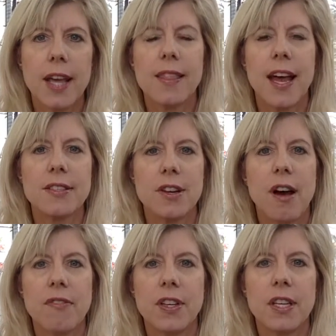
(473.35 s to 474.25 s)
and that's
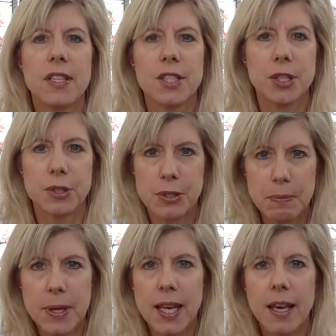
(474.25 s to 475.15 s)
often considered to
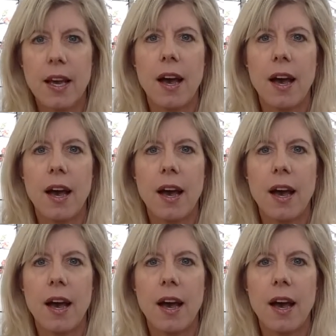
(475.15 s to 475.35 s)
be